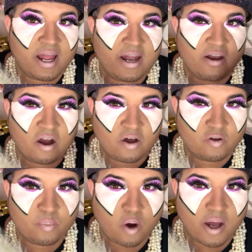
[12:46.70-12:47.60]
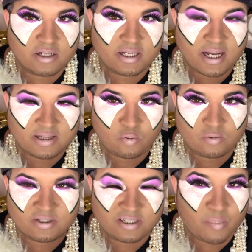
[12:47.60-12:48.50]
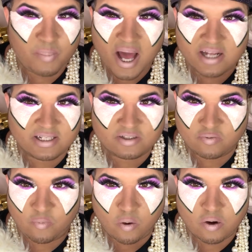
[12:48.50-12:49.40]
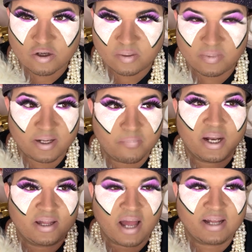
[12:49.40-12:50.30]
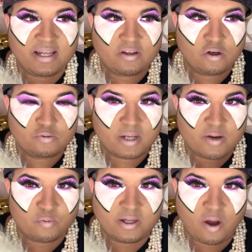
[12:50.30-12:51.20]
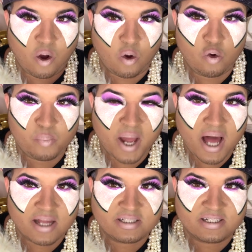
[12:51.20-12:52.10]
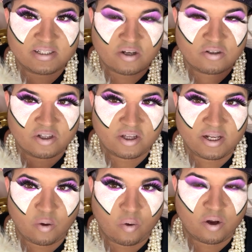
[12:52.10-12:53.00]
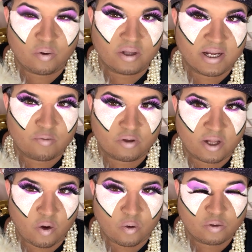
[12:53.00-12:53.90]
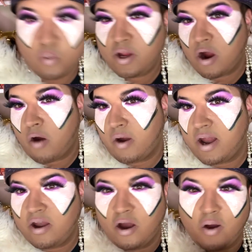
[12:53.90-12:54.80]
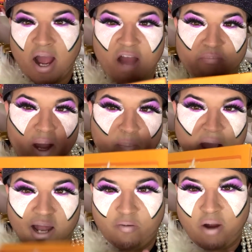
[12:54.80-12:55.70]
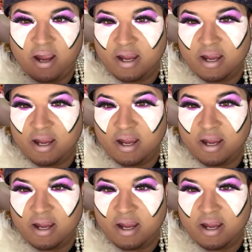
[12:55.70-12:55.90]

in other products, like at the, some palettes at Sephora or something, but I think those were like really old palettes and they start to leak oil when they get really old. Well, you already know I have my palette right